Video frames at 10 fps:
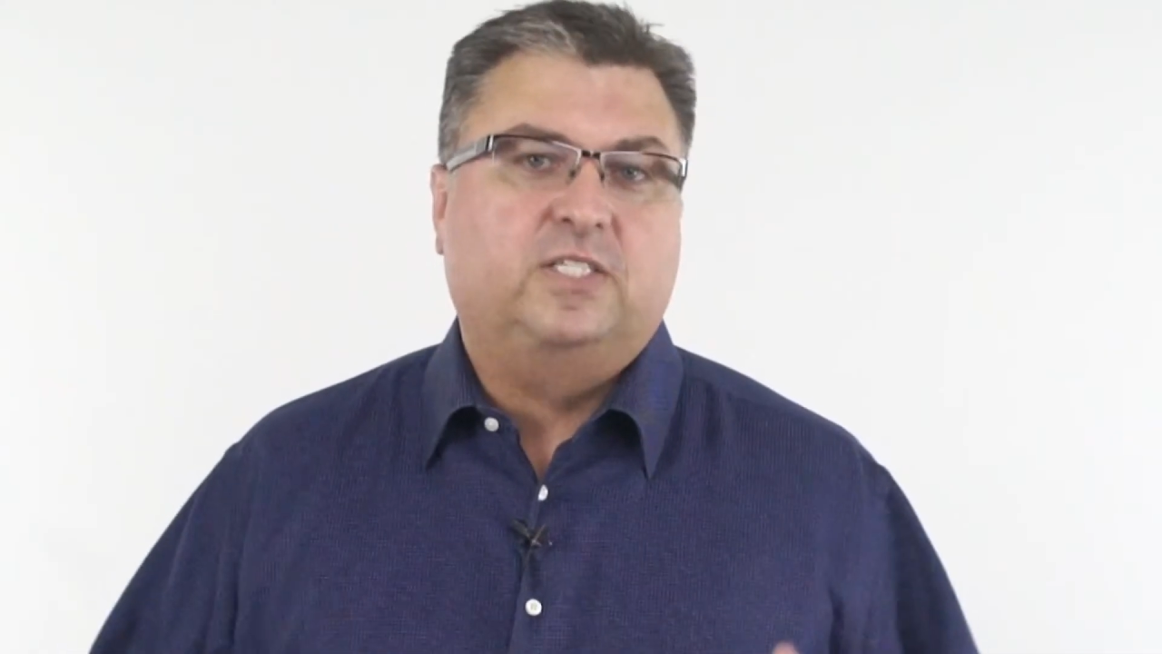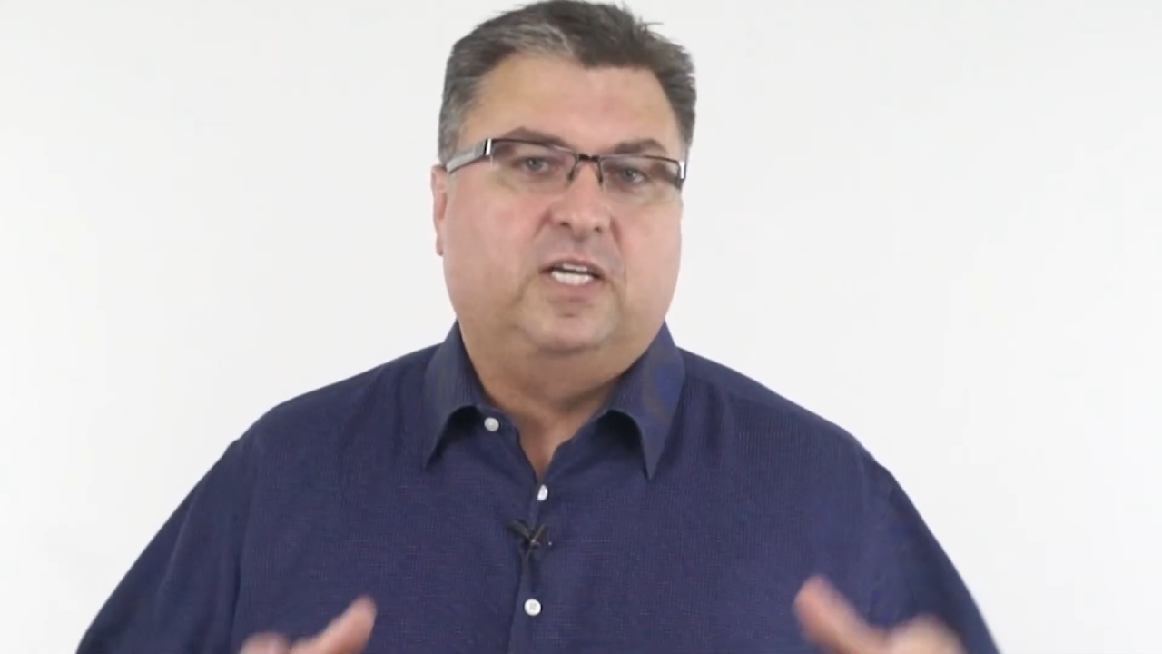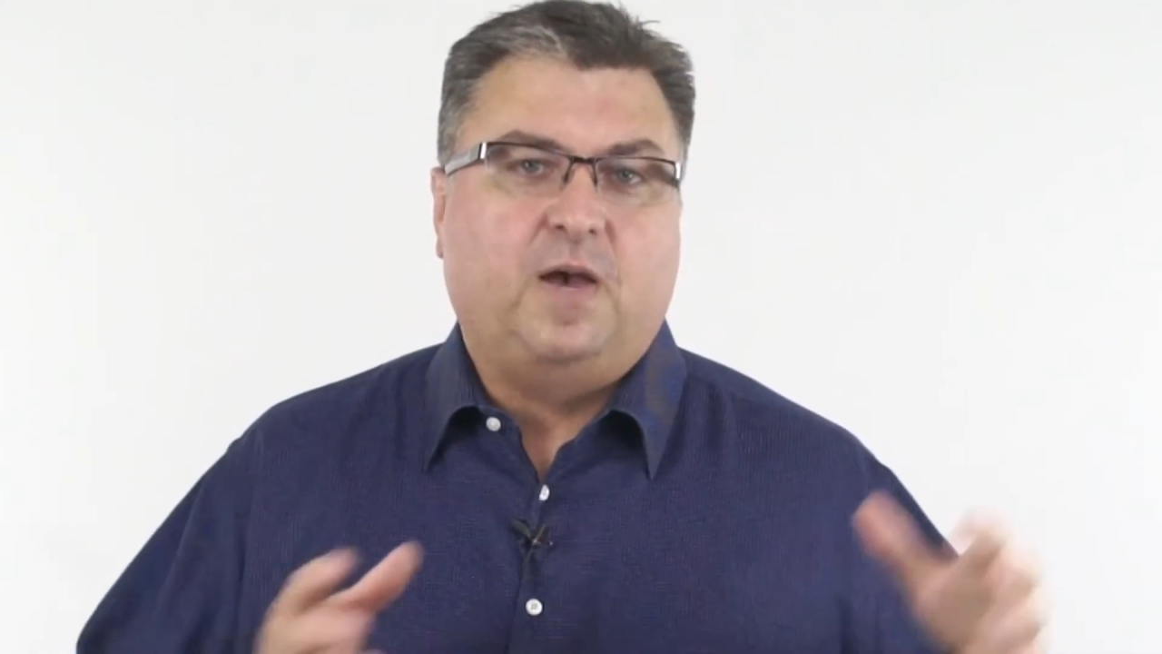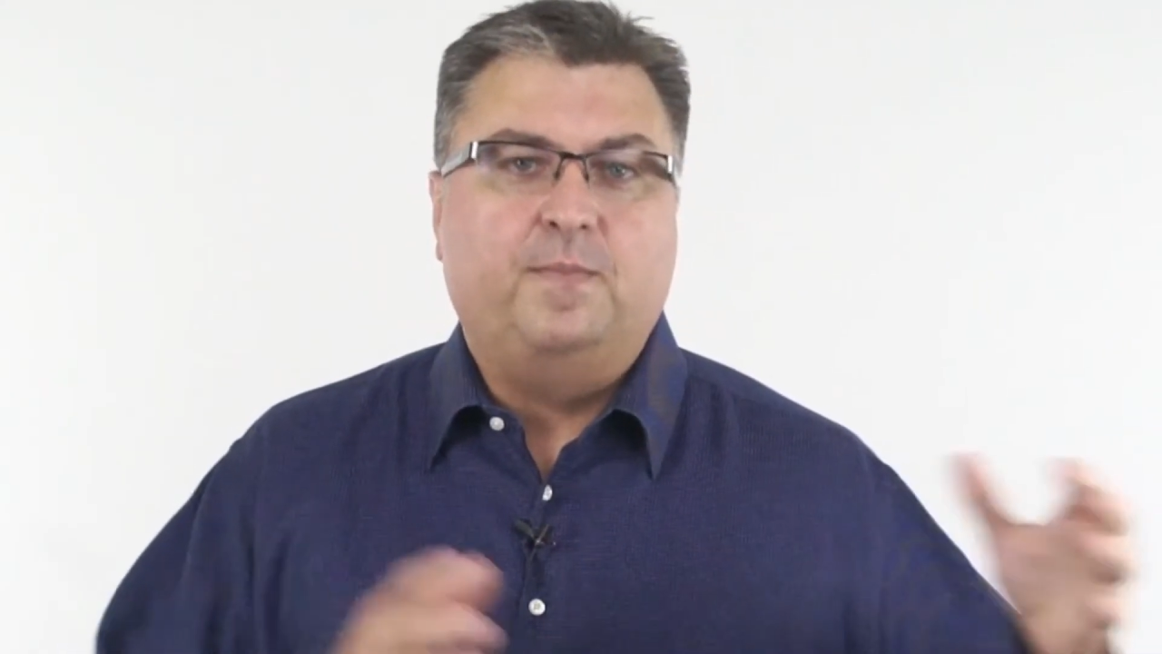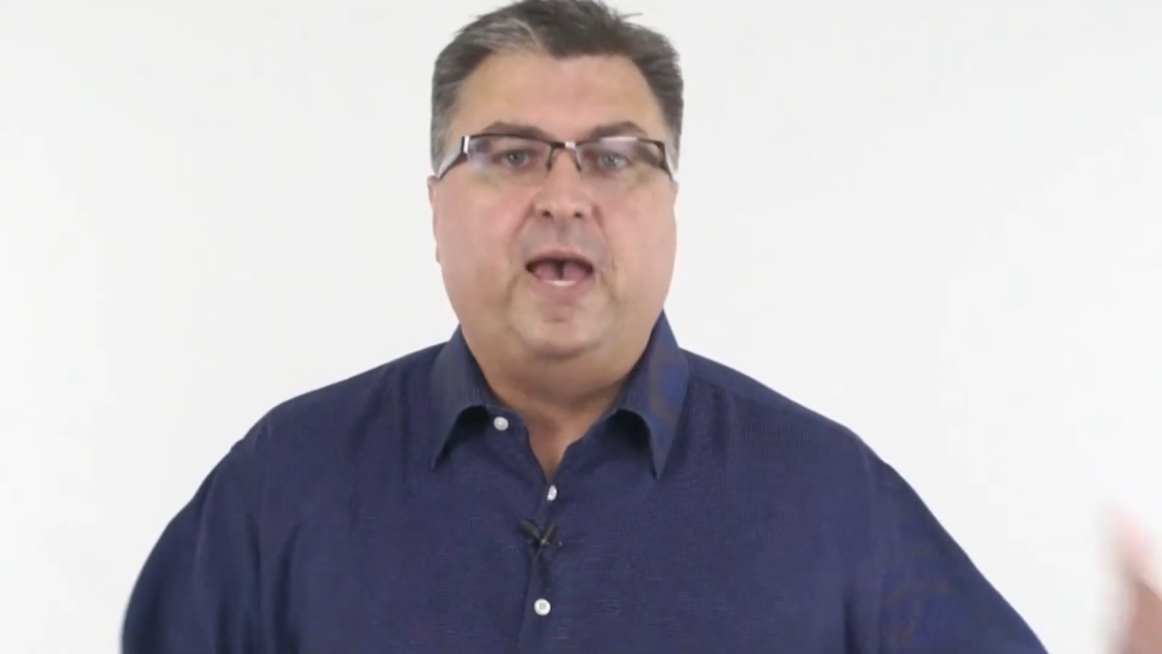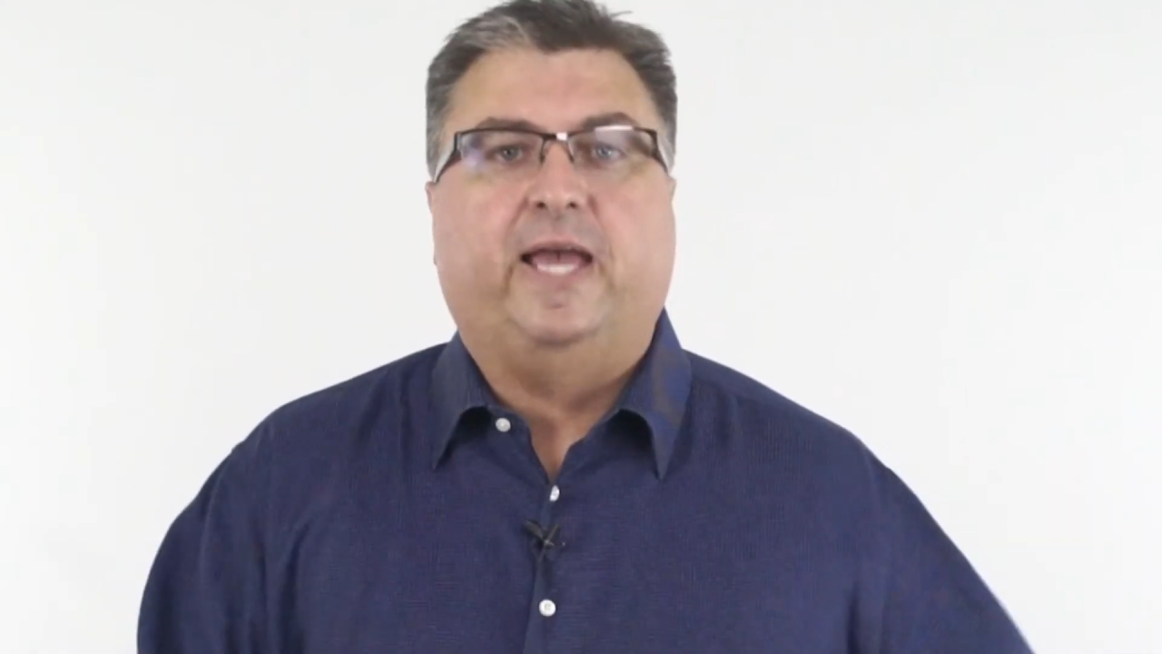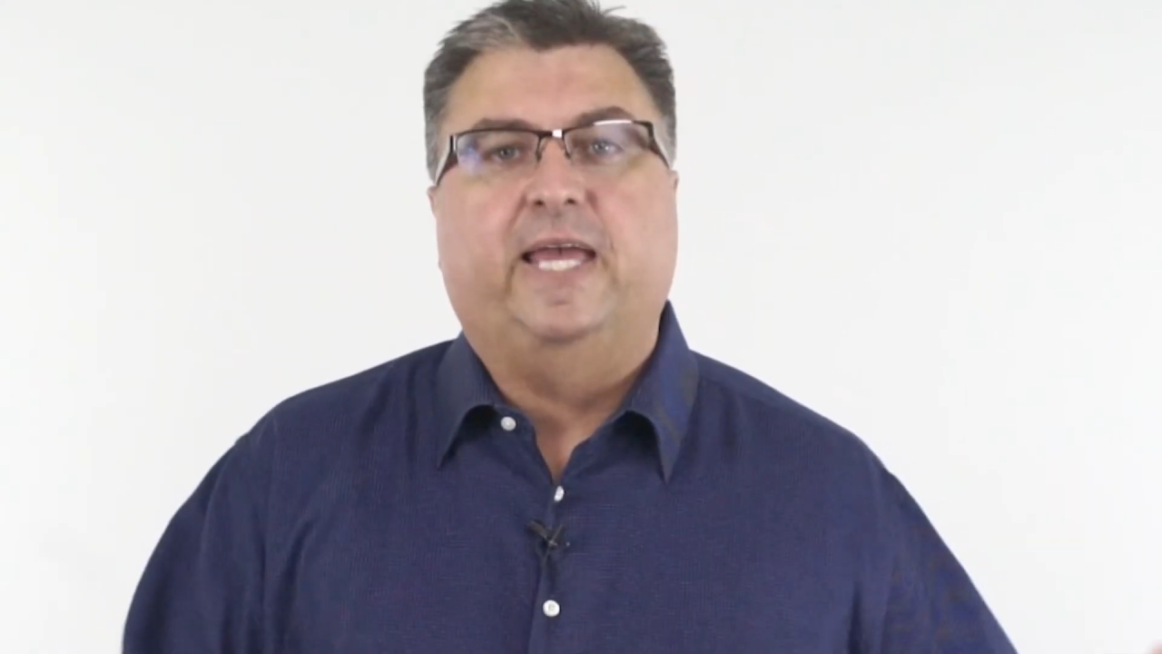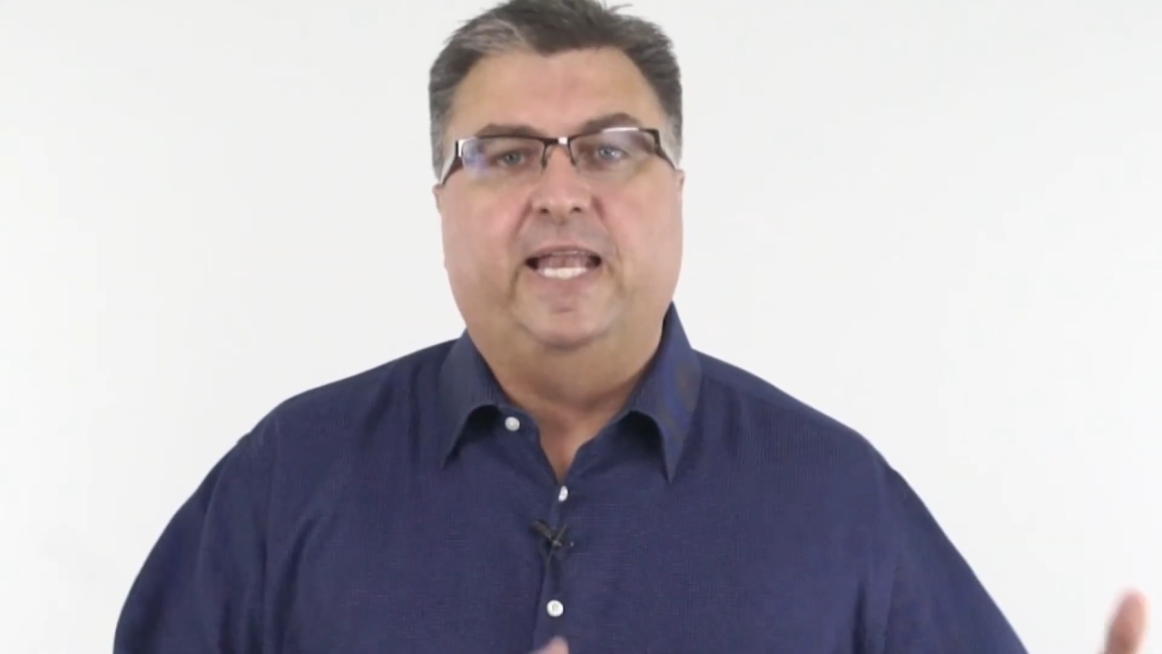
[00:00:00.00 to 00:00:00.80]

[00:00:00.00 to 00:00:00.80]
to come back